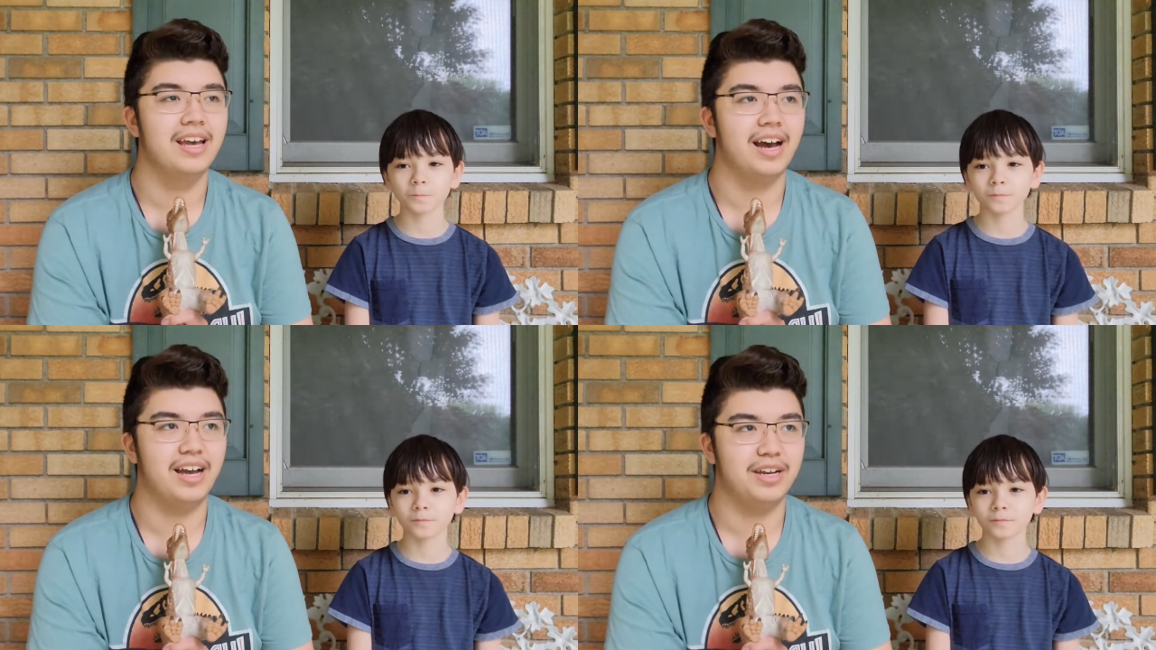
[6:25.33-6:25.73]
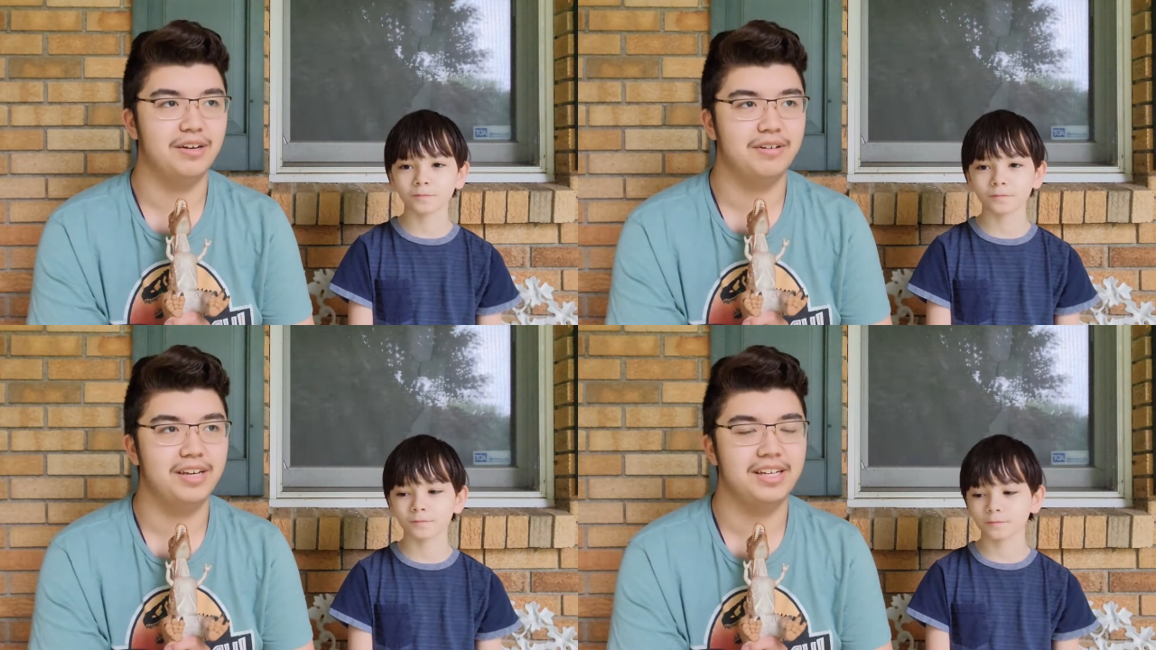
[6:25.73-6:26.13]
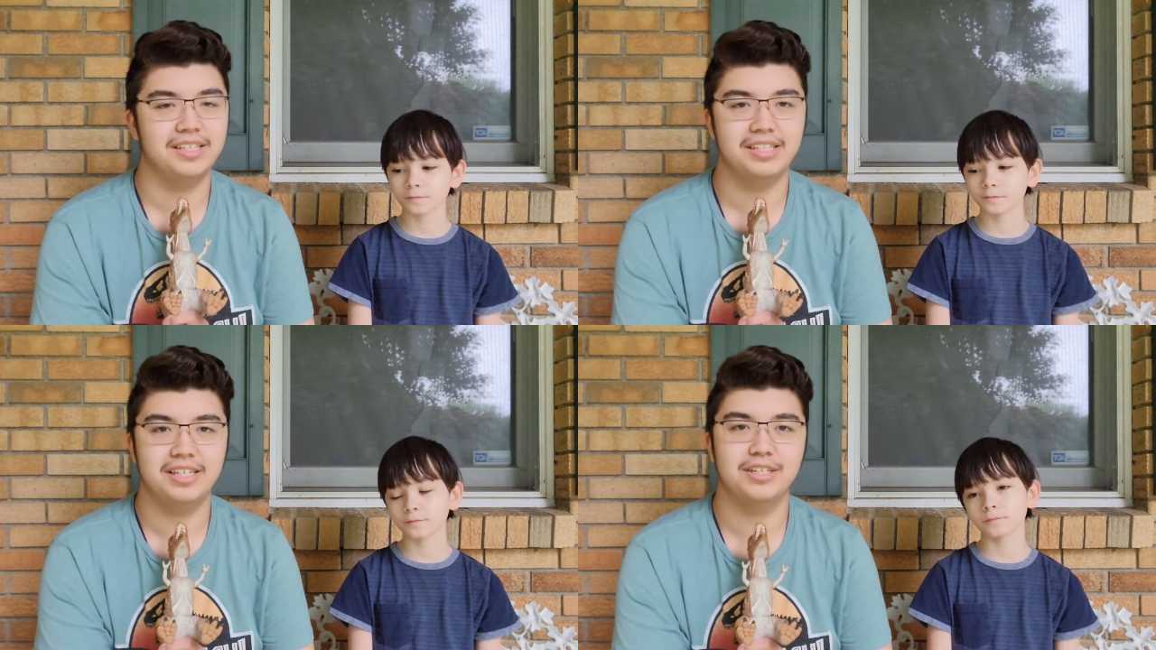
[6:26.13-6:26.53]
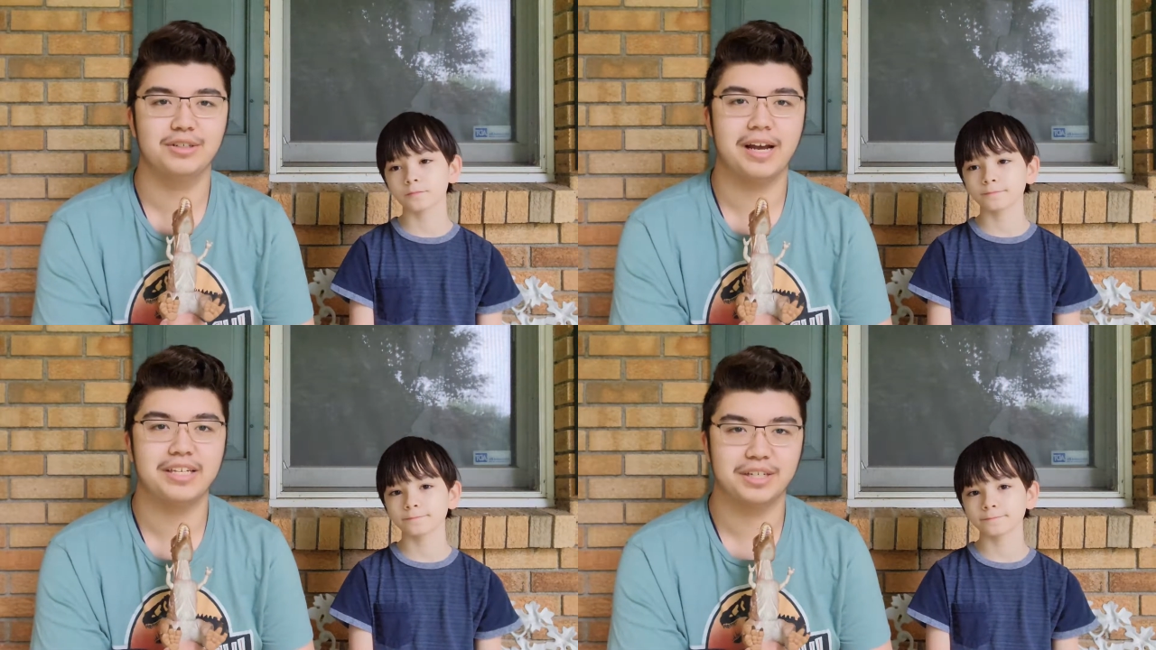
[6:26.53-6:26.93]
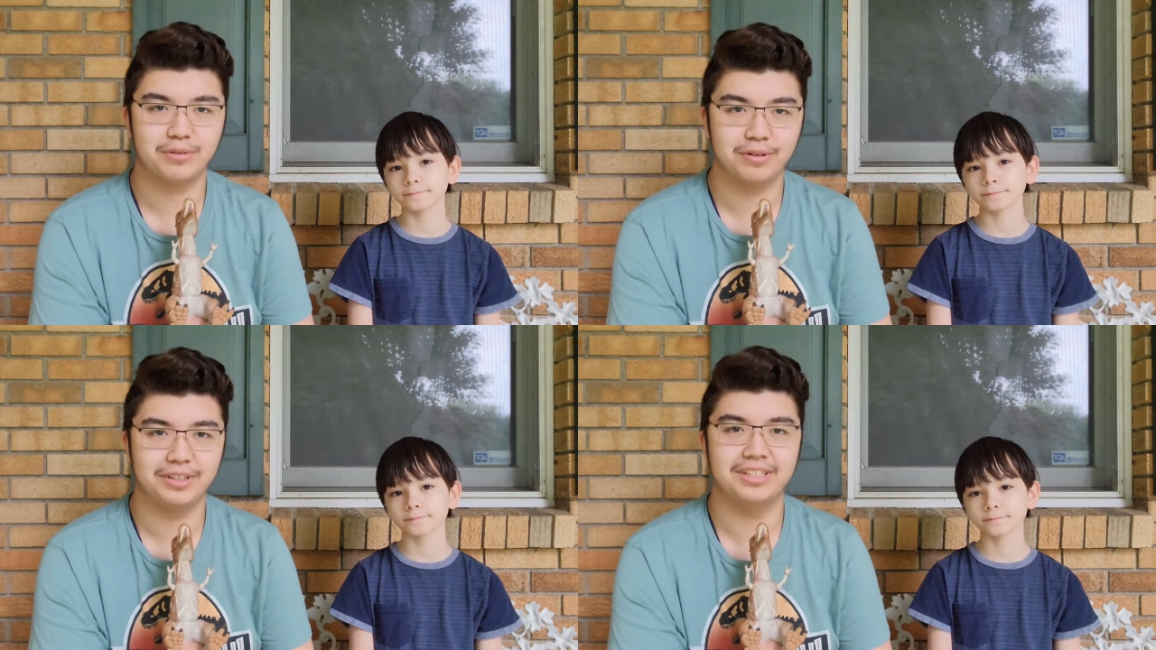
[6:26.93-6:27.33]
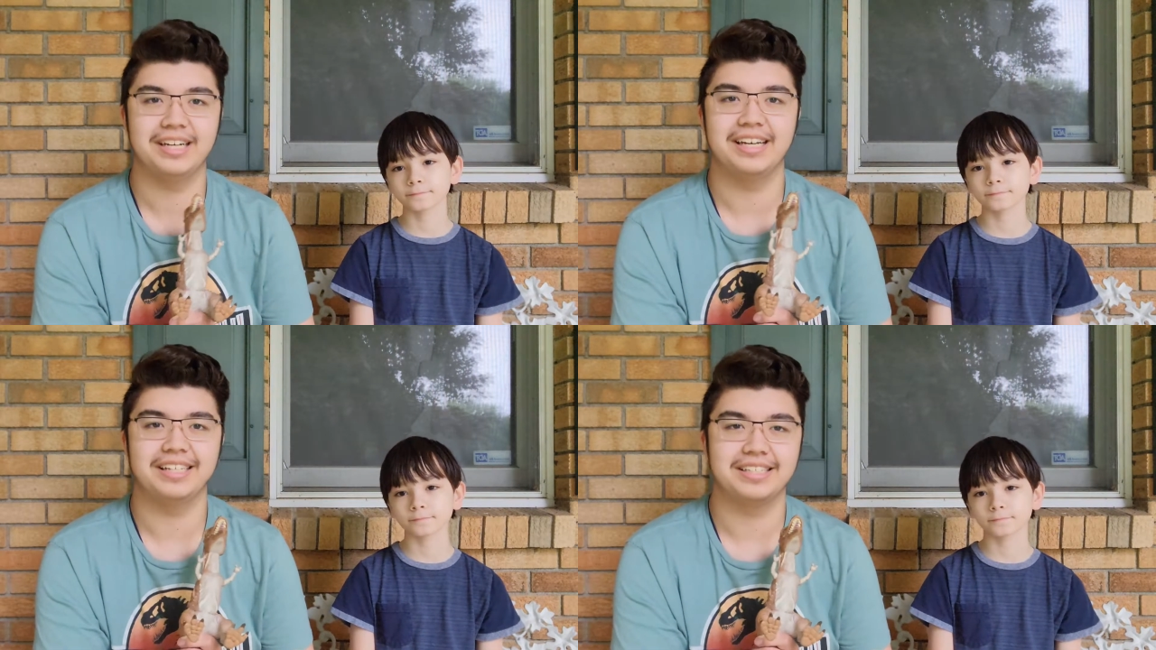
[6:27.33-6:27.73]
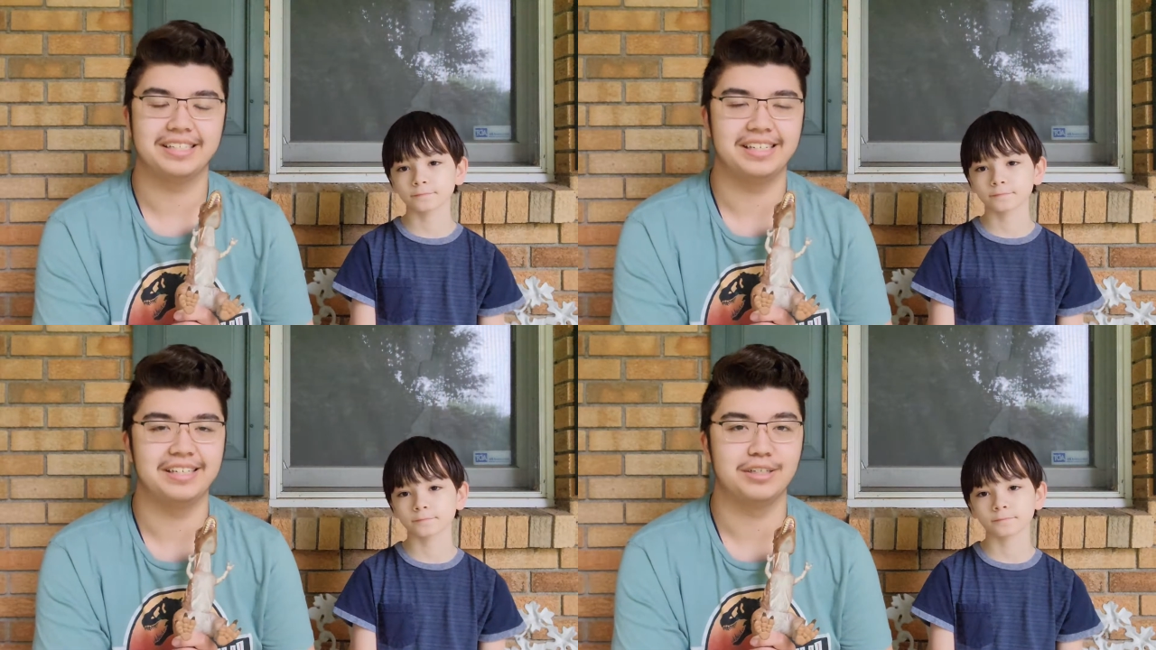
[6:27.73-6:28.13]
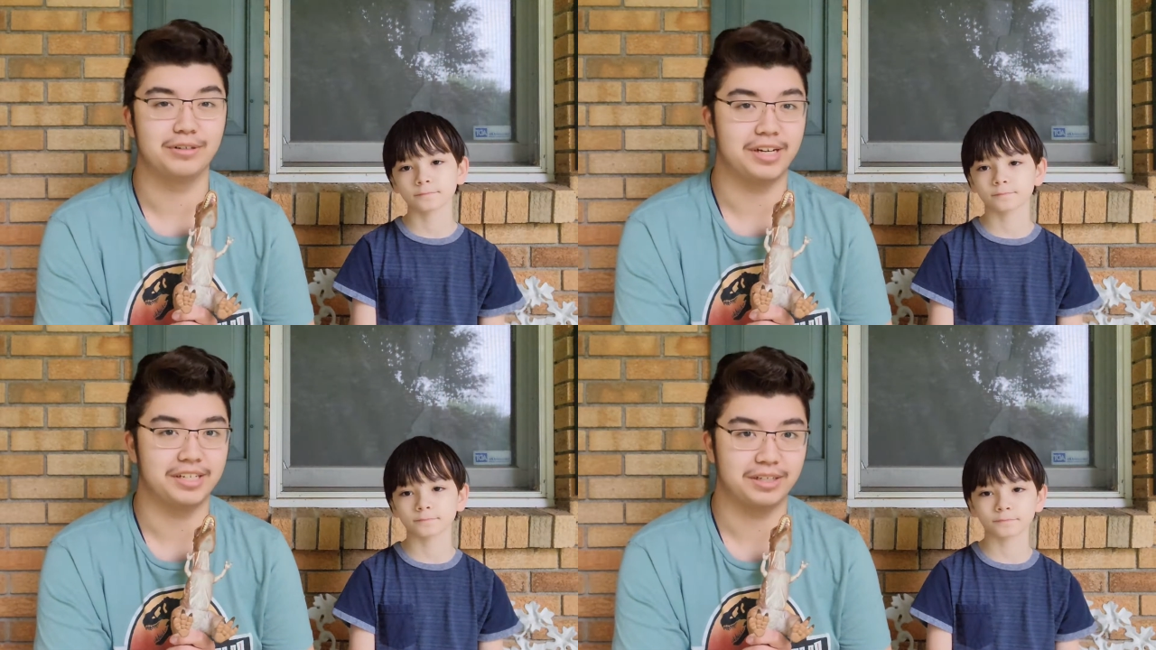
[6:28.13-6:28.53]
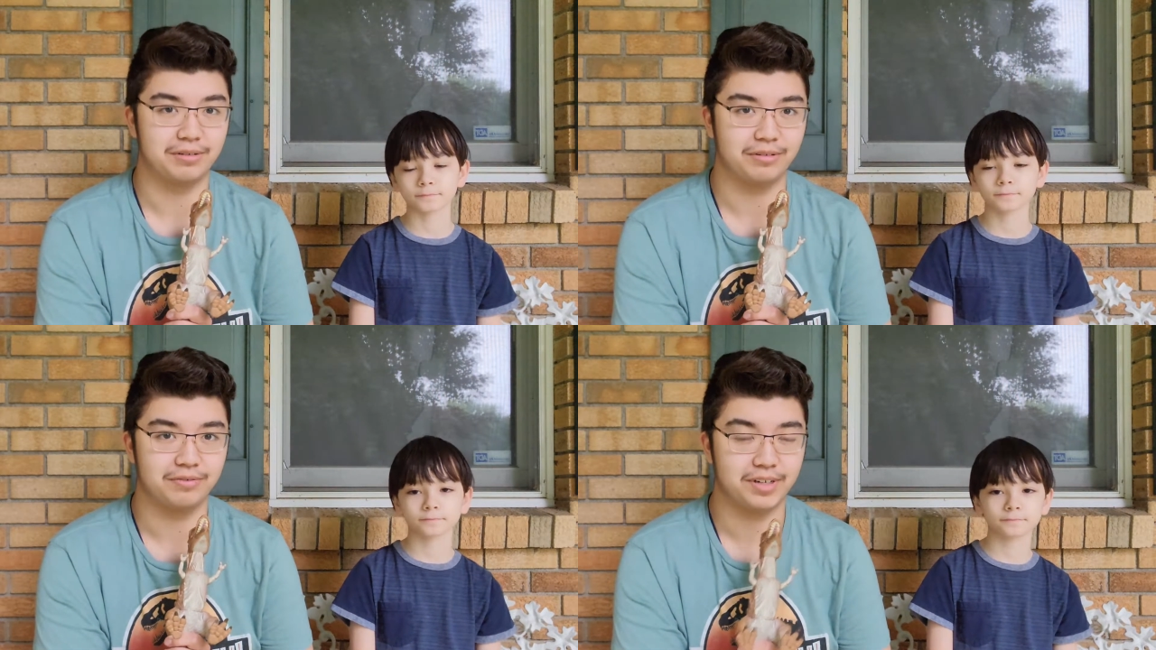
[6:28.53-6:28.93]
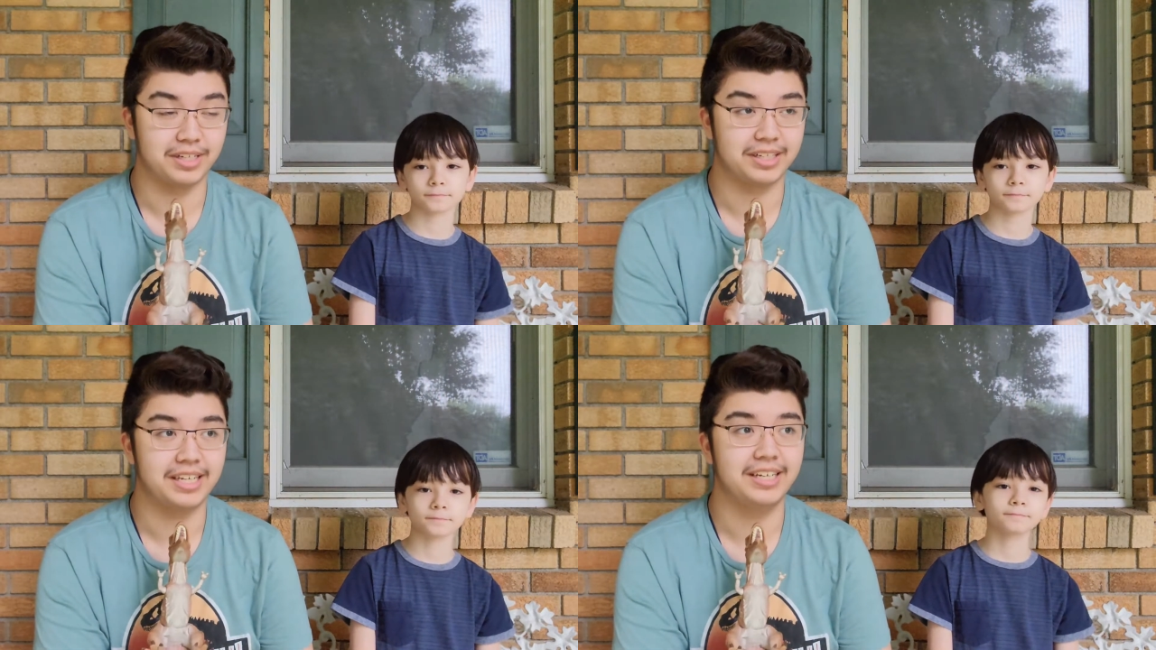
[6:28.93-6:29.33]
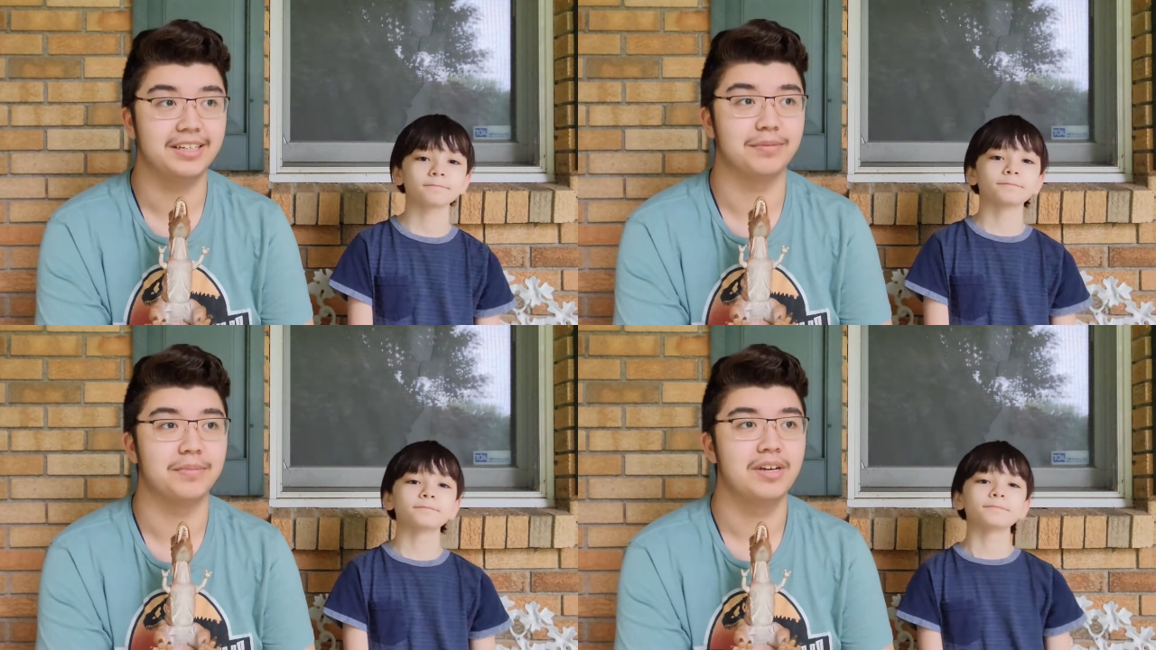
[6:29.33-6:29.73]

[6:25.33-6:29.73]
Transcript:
Speaker 1: I know he has seen Jurassic World and he has seen Jurassic World Fallen Kingdom.